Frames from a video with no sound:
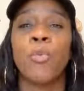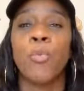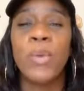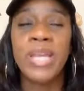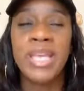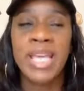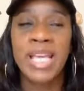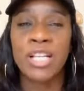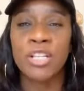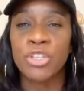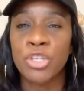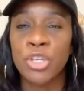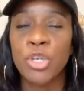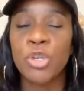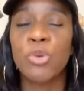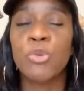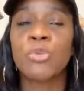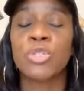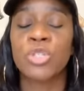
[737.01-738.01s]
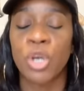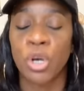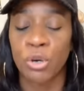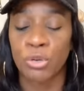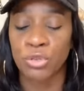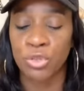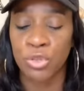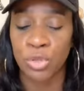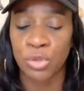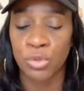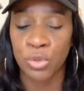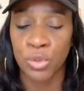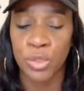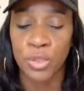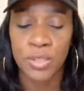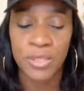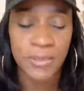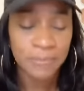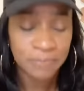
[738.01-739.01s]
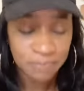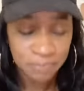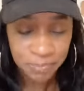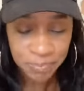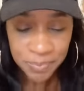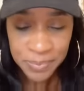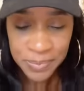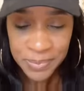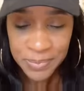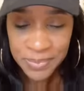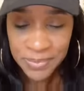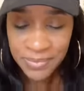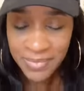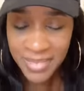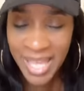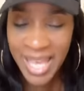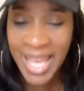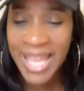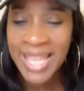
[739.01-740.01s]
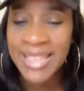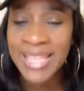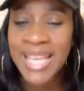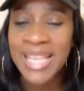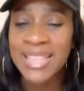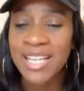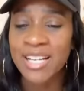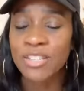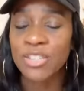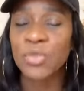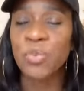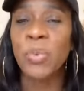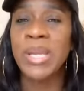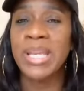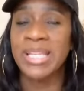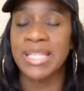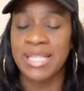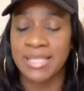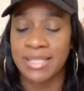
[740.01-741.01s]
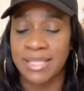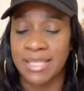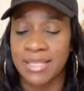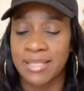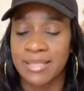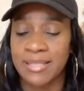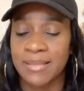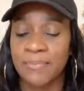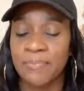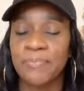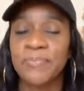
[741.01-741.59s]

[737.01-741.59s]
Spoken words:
we can use those tools? And then there's weaknesses.